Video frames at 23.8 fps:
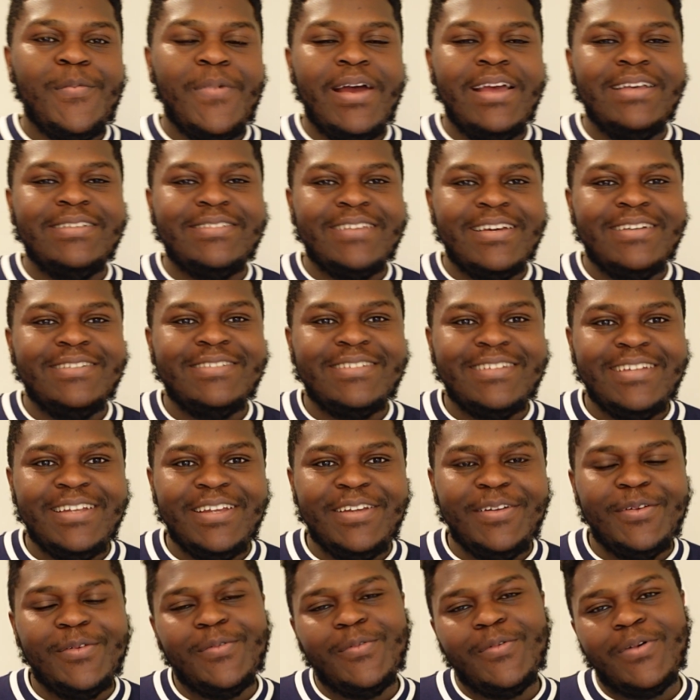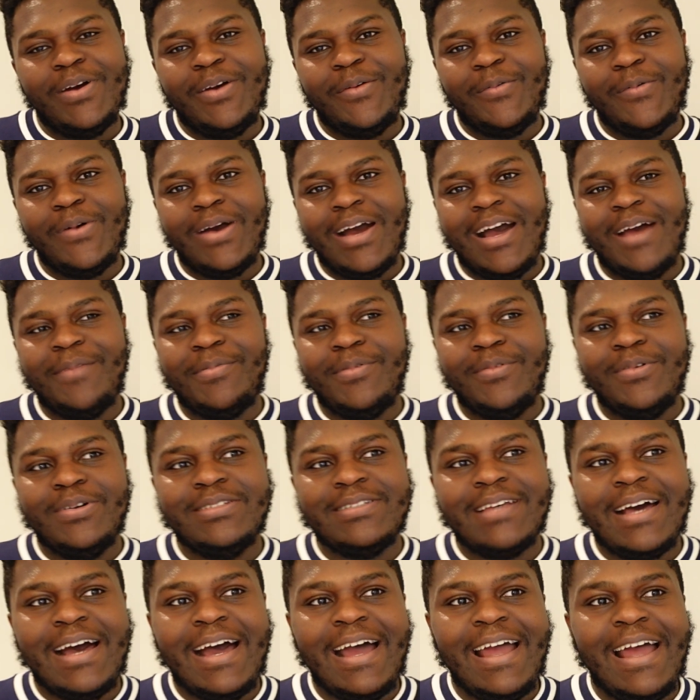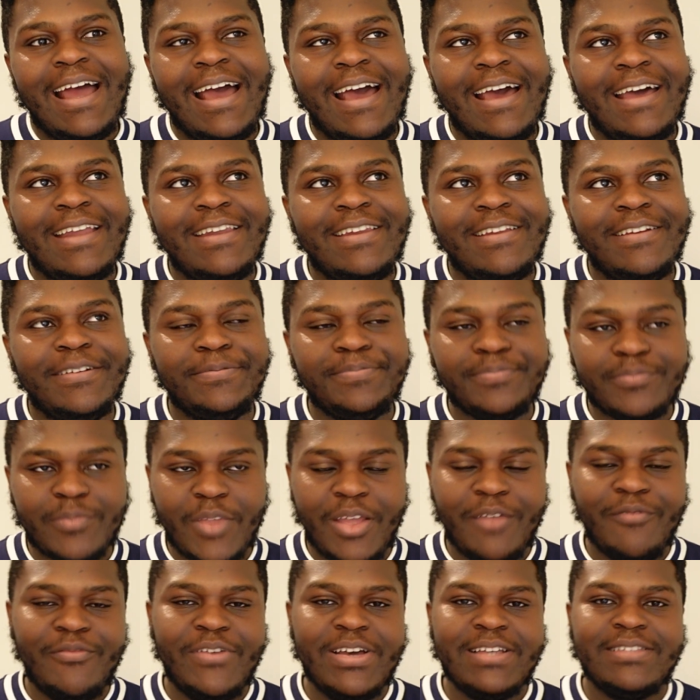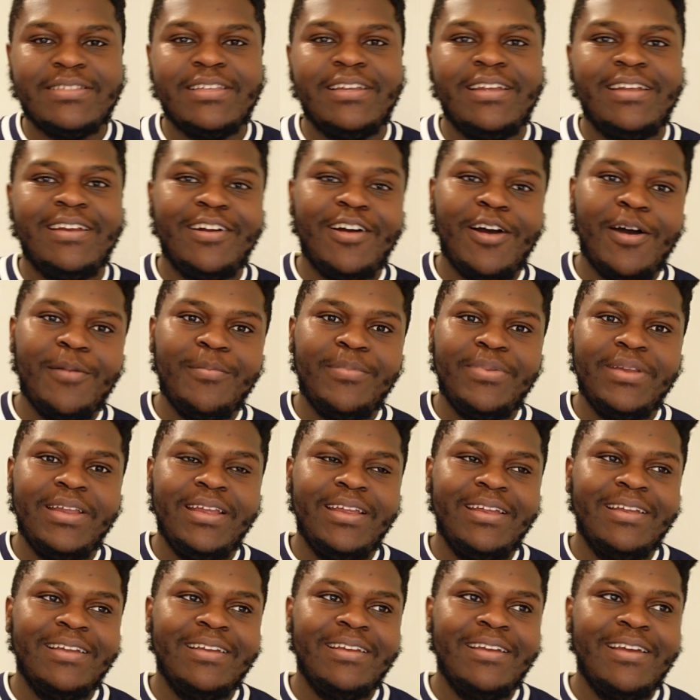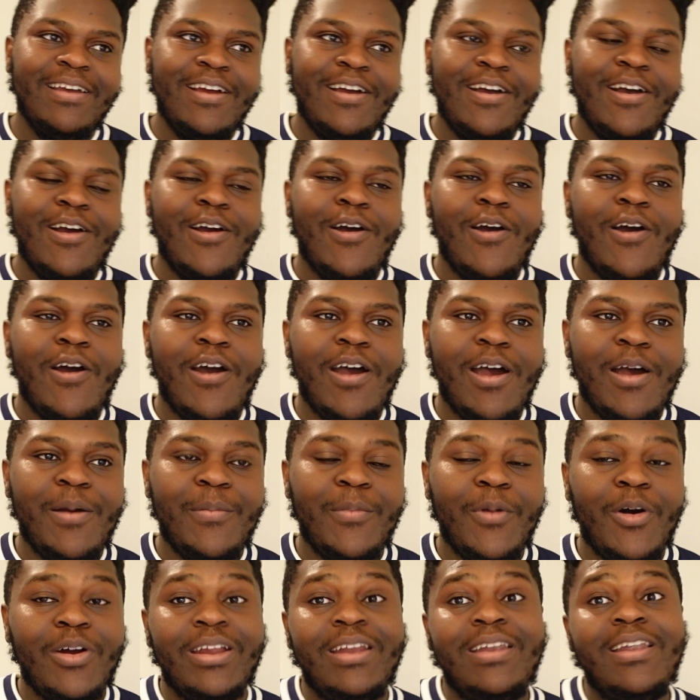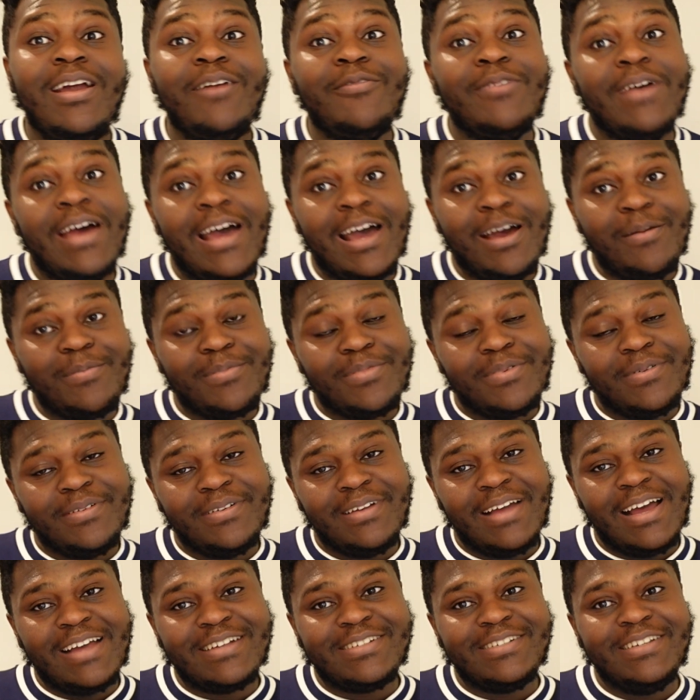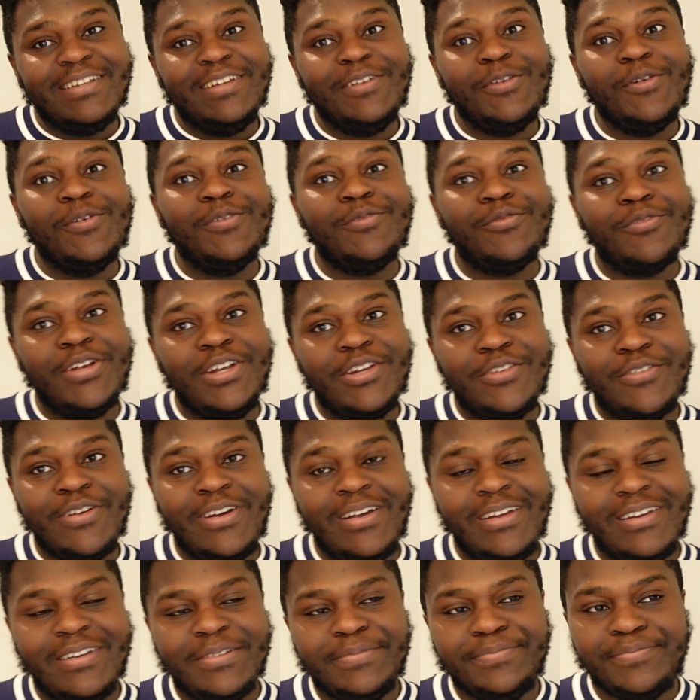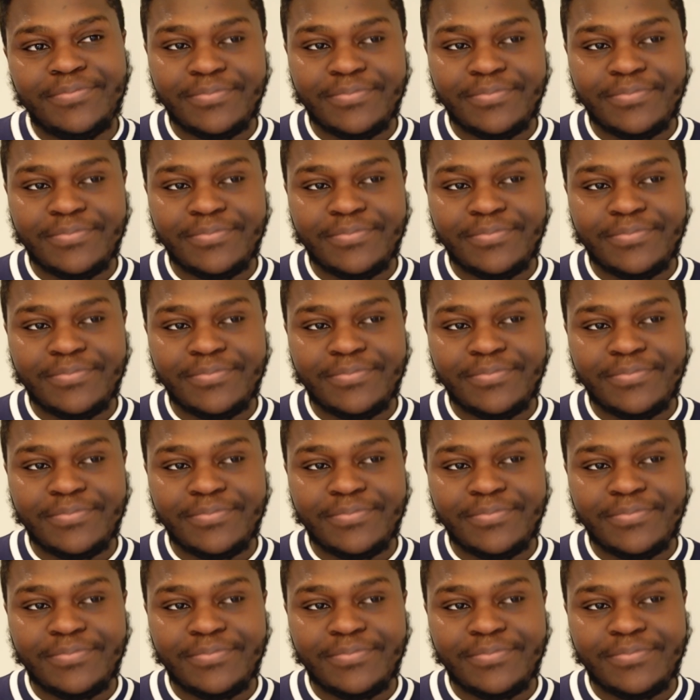Essentially, what happened was I had invested in a company on another app actually called Freetrade.